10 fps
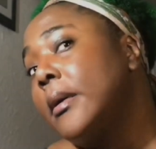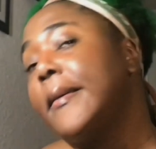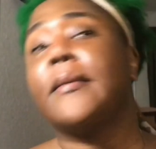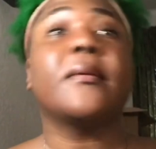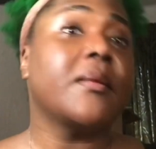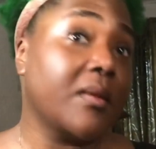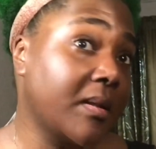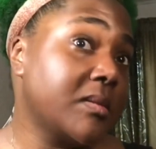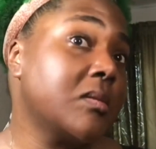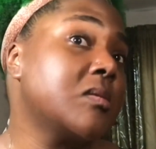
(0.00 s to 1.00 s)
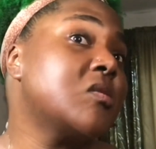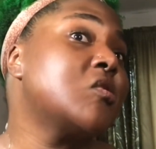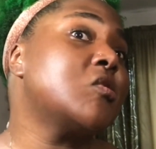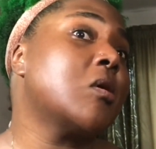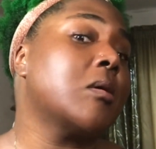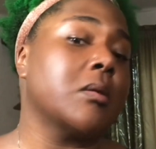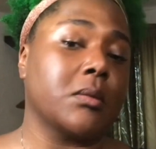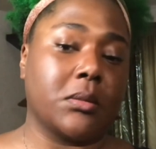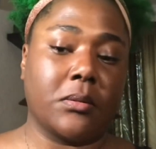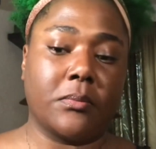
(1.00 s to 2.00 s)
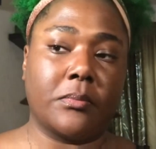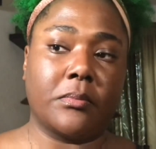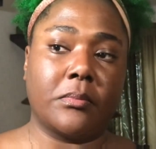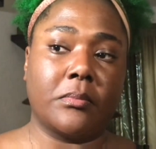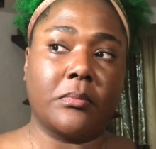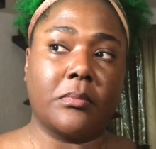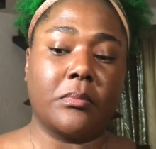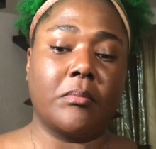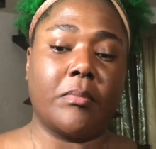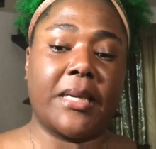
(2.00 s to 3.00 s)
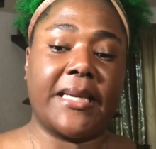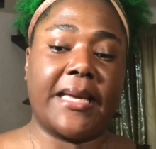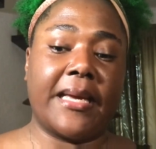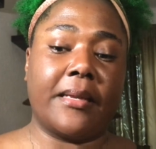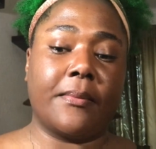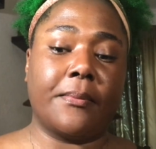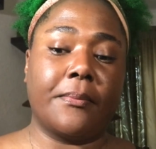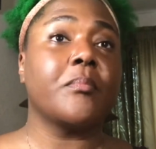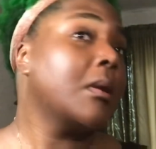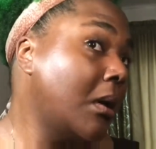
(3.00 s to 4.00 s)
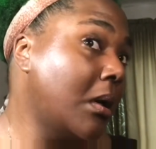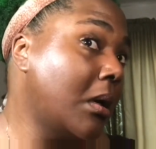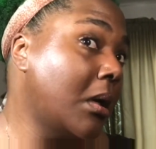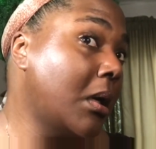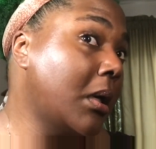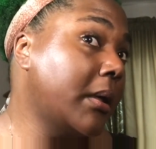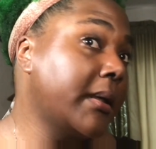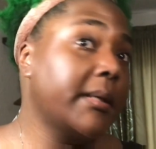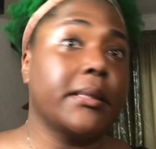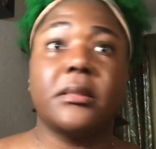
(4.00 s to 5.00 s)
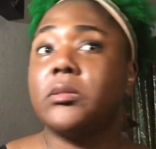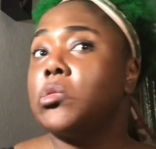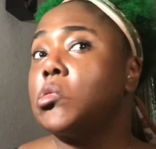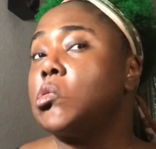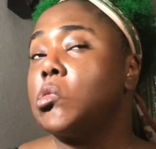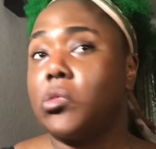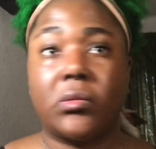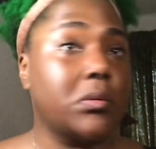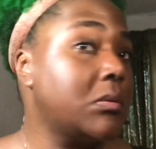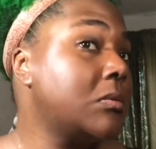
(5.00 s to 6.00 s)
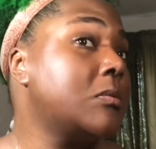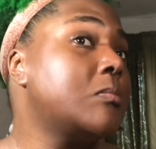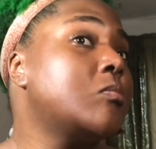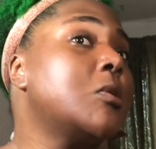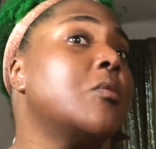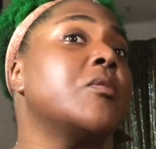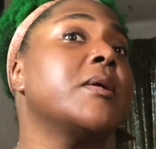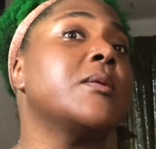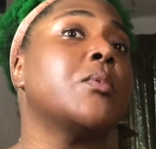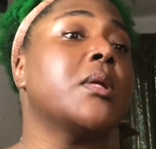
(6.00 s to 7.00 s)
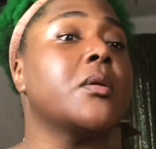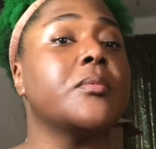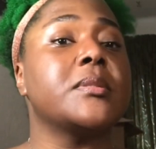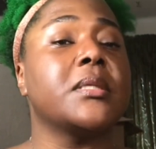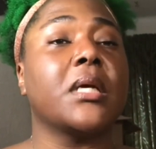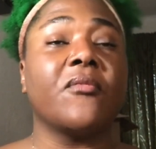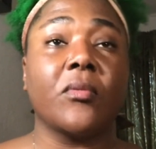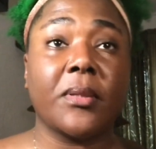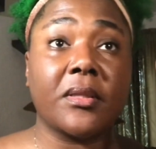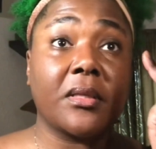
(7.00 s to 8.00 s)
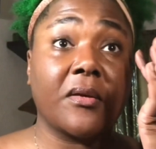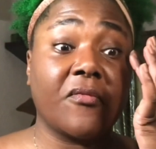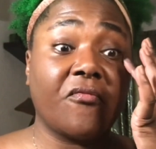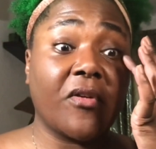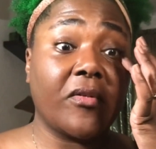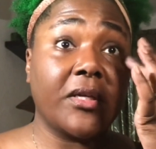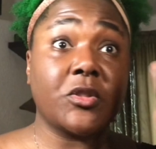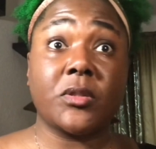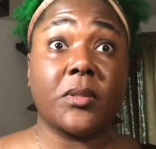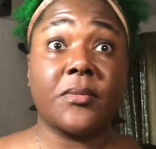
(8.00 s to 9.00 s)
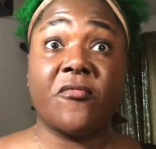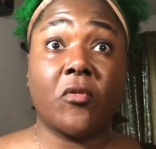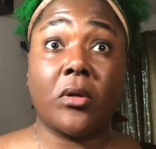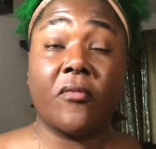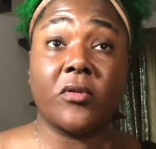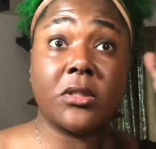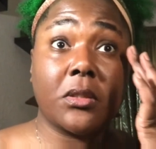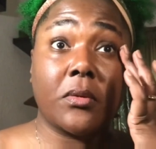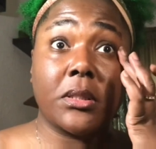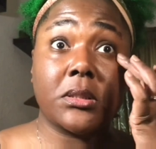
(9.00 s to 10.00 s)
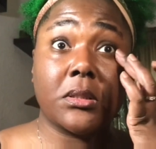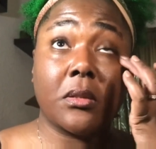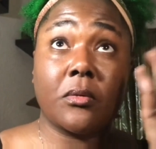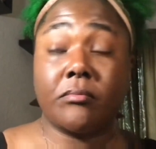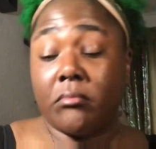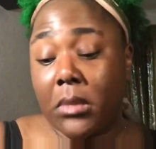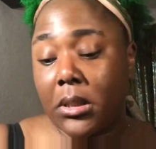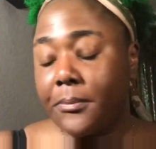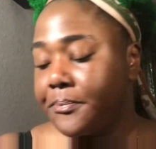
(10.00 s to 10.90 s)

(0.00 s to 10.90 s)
I don't know, I think that's a good start. Bye, cat. I don't think it 100% covered, but the foundation is supposed to be full coverage anyway, so meh.